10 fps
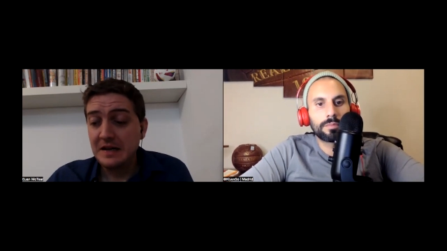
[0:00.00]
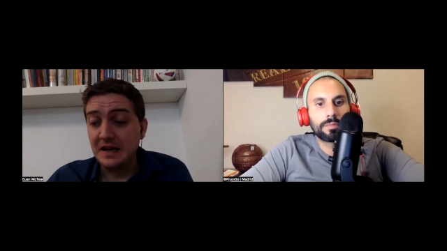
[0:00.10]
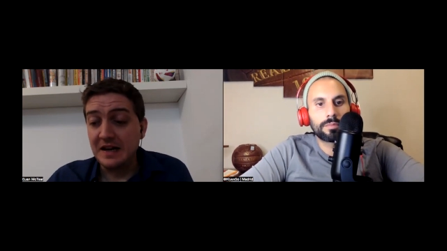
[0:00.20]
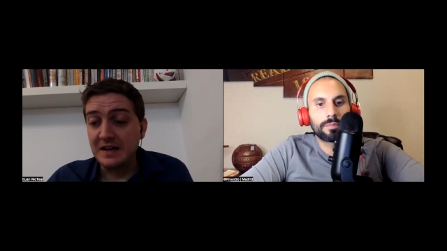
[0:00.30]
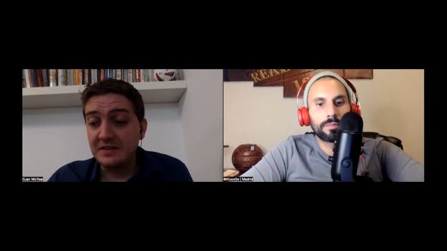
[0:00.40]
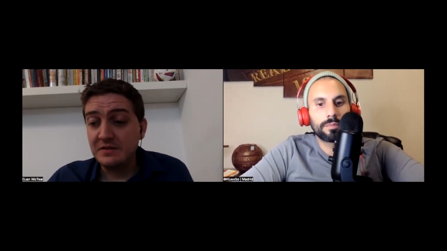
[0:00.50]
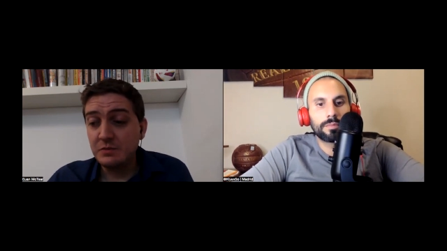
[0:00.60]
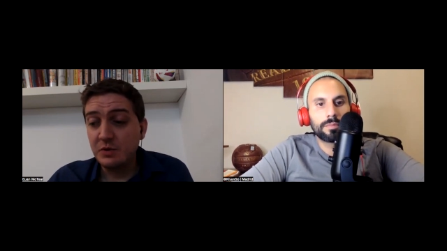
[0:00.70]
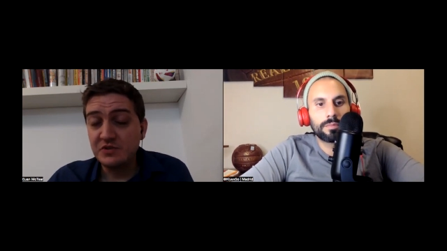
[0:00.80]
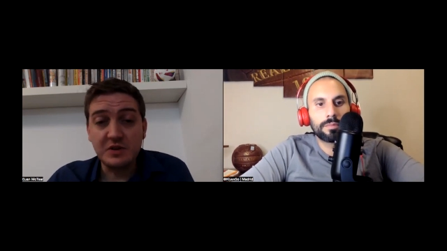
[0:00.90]
Speaker 1: And
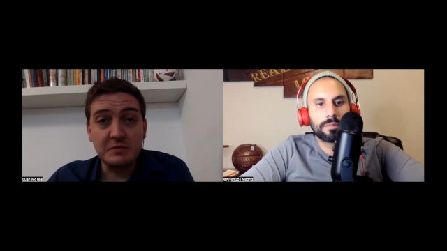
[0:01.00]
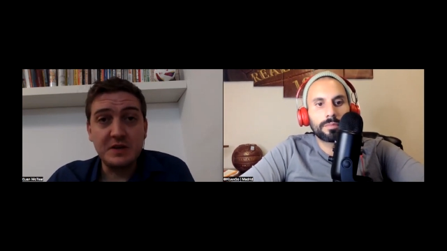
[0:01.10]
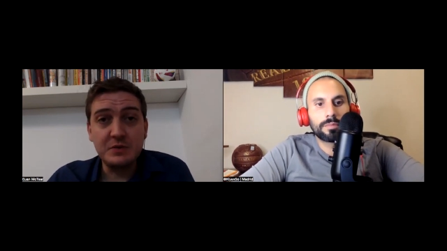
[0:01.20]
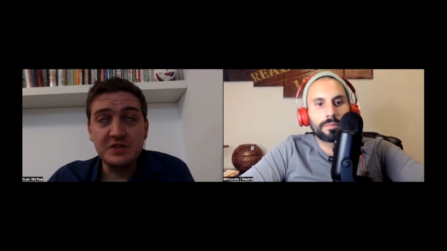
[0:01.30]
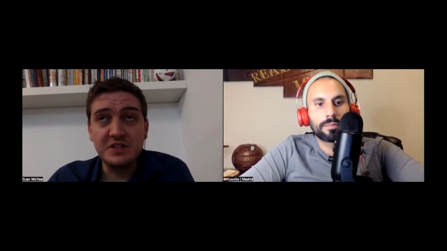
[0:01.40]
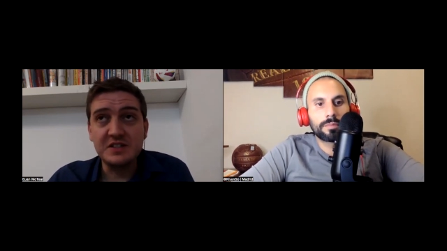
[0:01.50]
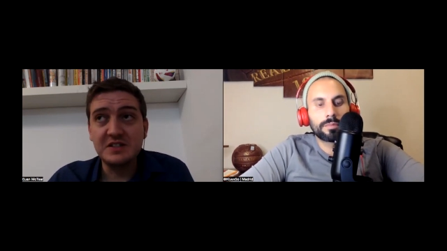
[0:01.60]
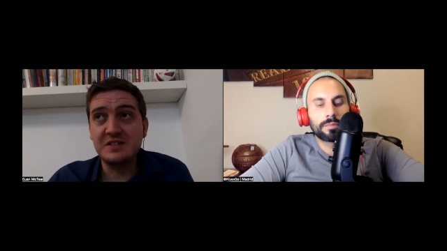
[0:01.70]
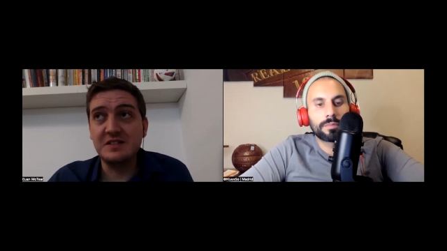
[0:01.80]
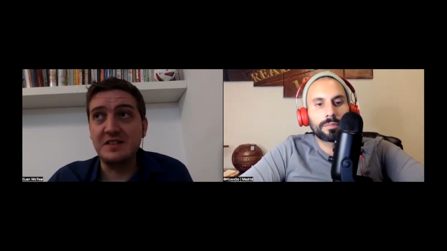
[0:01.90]
what struck me was
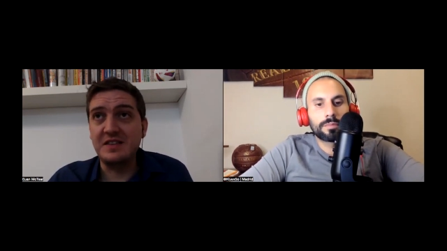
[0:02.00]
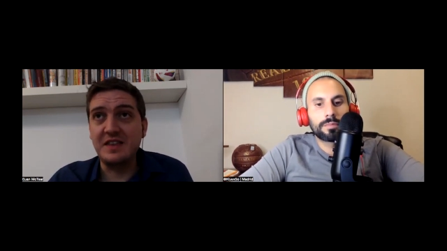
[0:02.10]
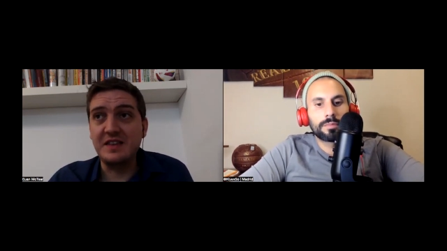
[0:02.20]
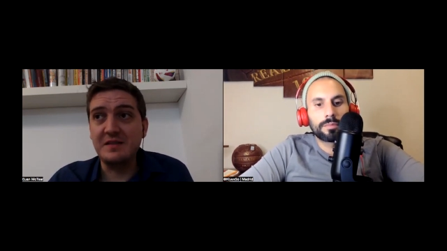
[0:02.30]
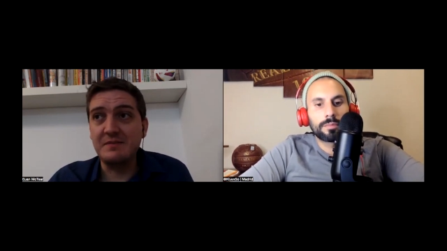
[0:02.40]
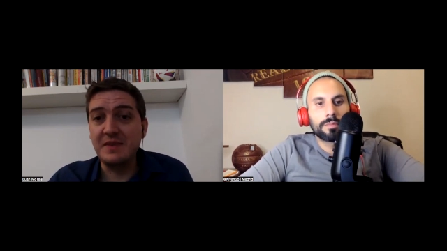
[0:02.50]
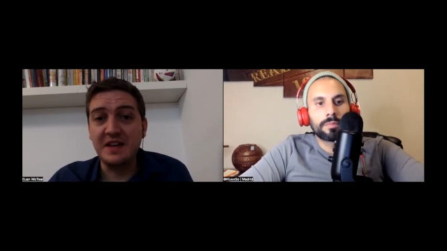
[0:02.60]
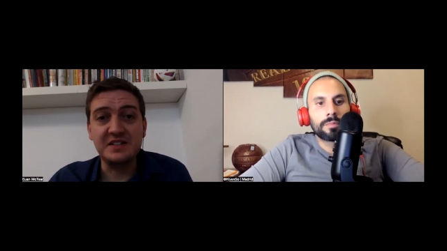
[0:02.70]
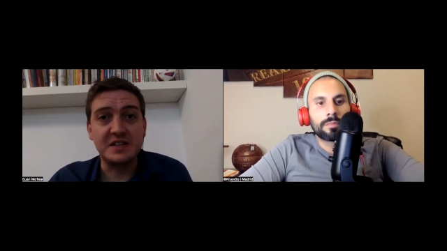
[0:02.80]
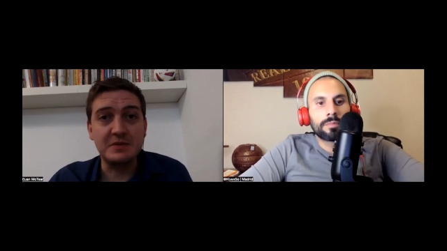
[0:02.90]
just the
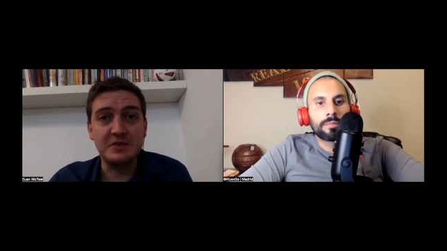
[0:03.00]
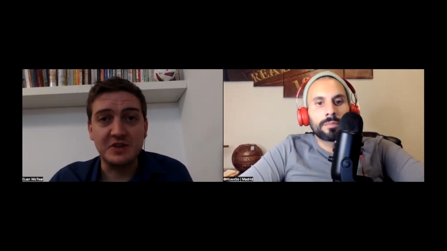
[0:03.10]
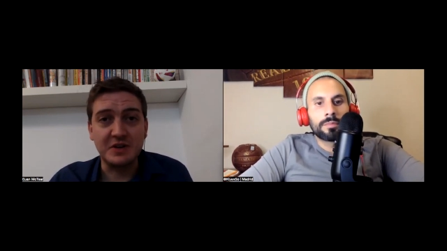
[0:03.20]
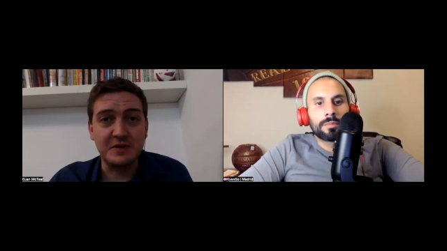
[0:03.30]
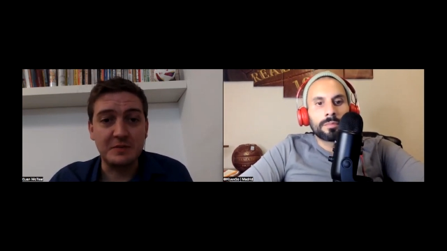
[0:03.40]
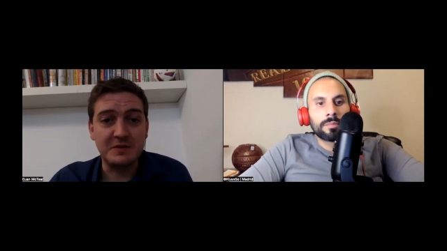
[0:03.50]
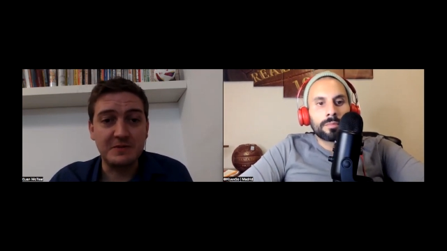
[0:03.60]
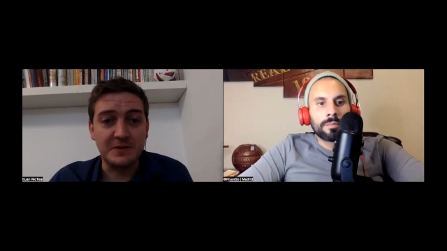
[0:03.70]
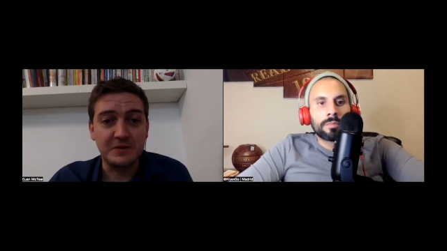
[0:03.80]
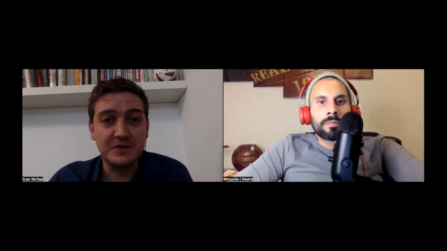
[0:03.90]
asymmetry of the
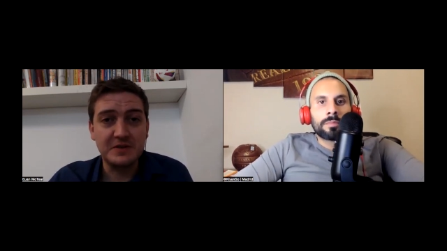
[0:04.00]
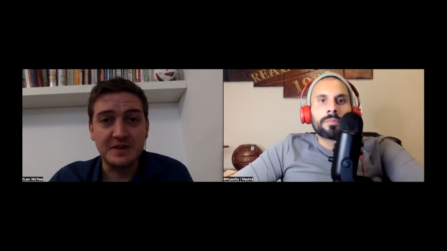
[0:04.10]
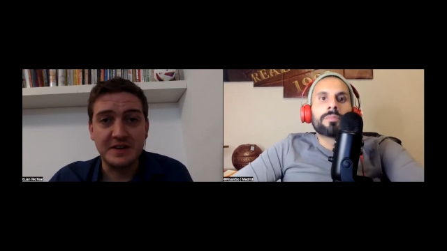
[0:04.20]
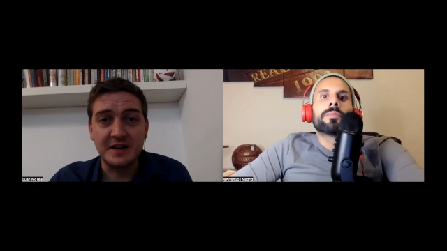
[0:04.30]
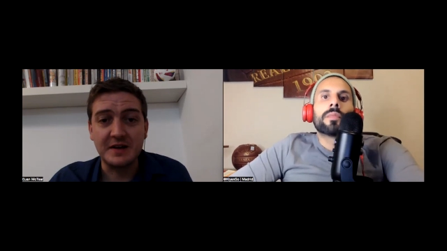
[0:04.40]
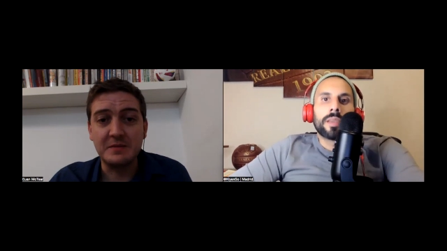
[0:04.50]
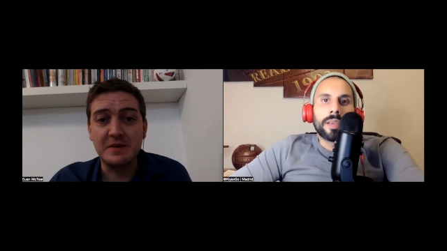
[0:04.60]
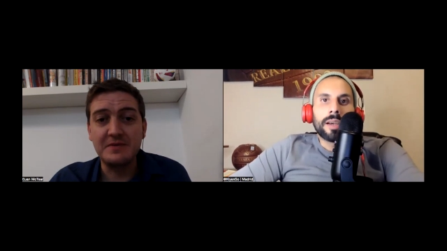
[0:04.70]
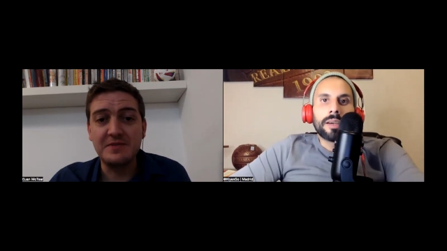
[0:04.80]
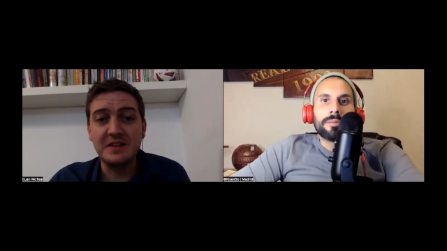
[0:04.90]
midfield. Um,
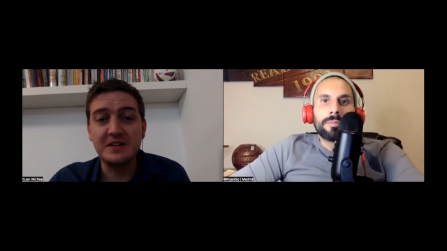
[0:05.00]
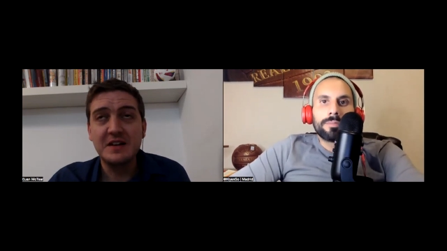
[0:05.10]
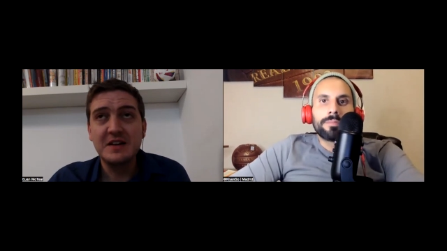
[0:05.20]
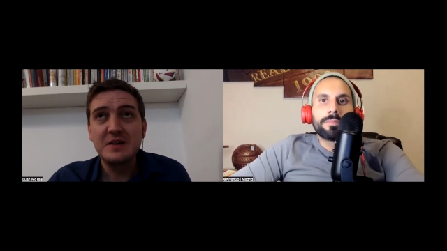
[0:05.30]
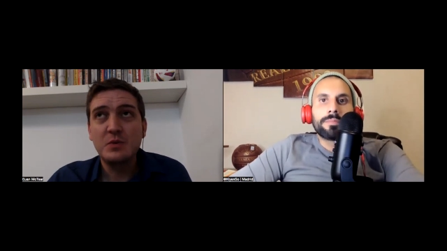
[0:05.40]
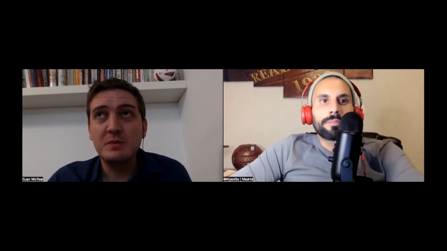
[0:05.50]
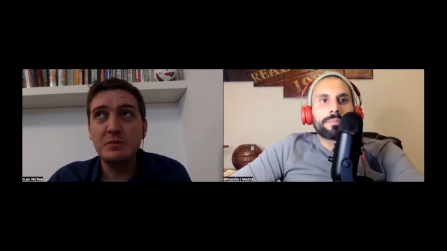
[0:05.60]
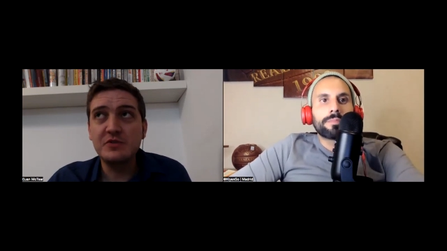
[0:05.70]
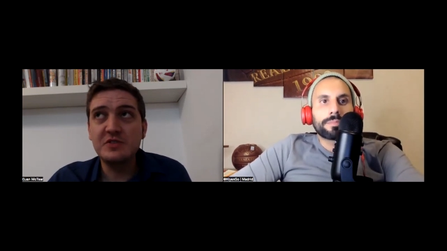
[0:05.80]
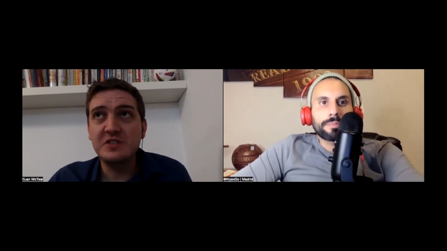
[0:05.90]
I yeah. think when
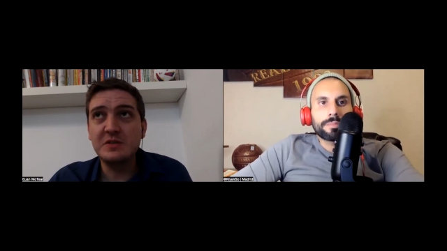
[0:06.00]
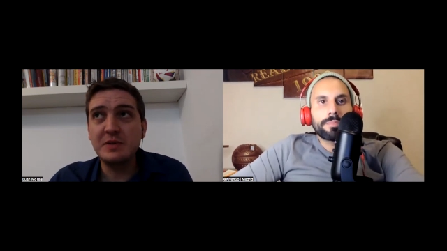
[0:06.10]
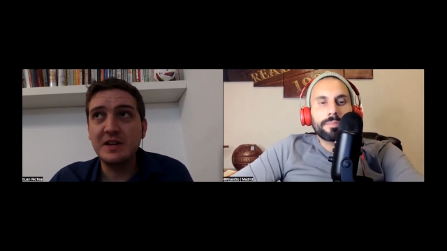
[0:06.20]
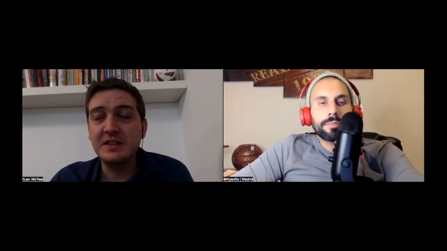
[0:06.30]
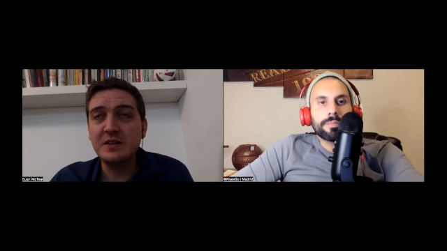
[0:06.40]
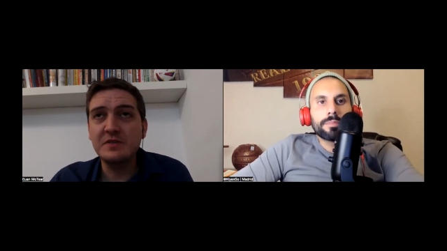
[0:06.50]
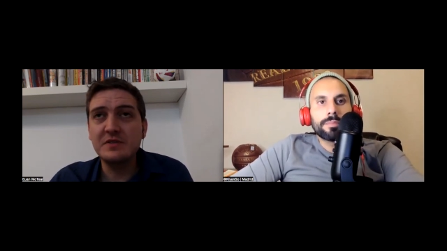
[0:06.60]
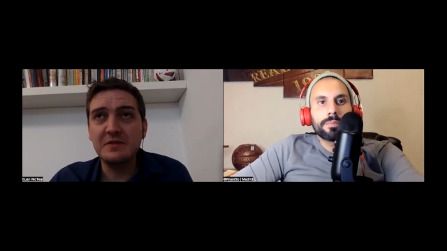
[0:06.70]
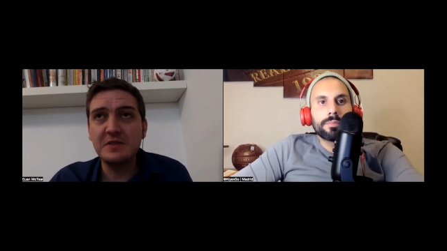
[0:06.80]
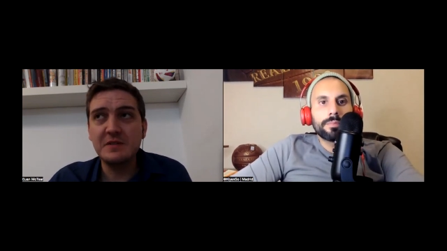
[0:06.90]
Modric is playing, there was
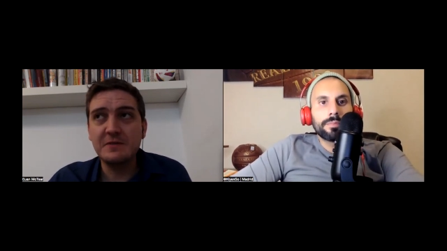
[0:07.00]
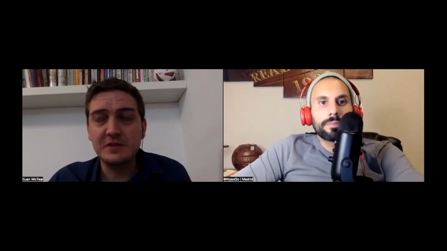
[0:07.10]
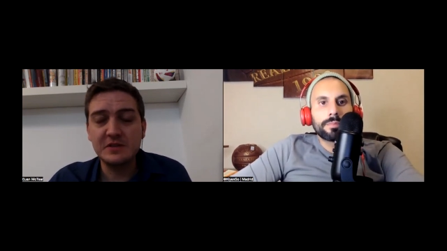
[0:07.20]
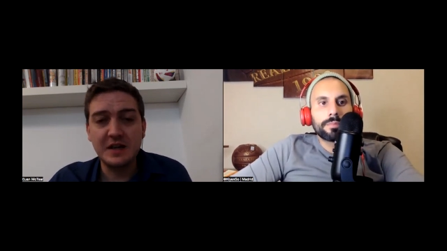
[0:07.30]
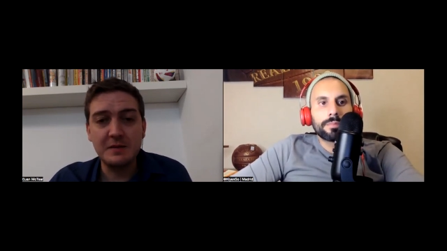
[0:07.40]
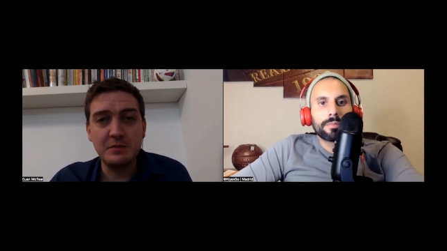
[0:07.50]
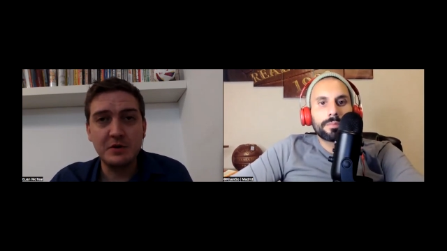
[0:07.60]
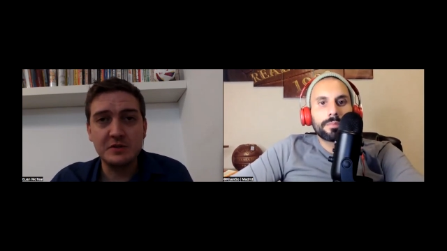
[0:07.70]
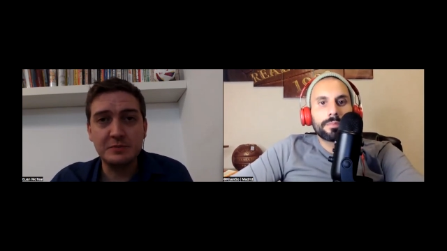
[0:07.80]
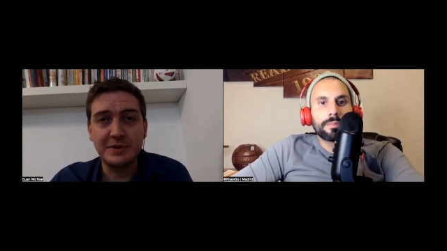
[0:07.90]
I think the first game
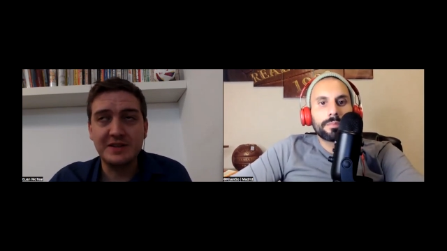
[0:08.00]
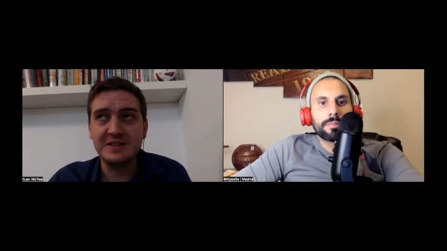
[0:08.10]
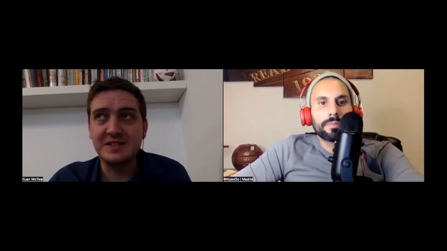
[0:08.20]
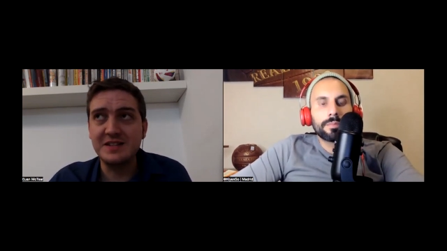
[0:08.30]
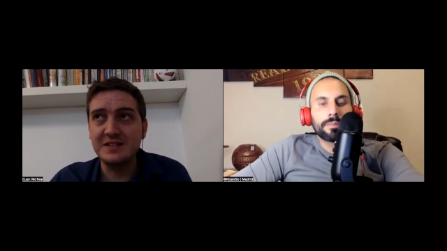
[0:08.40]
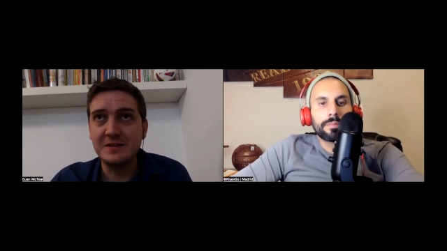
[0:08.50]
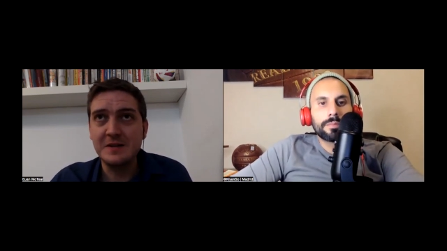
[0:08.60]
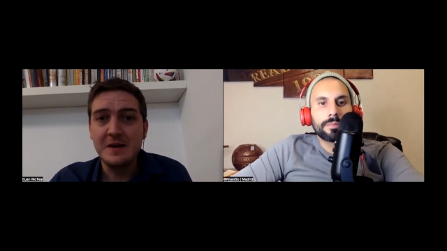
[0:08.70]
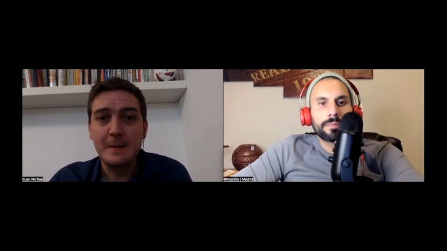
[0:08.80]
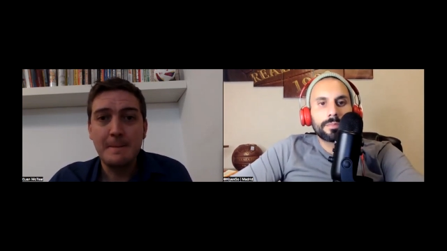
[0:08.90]
Modric played this season,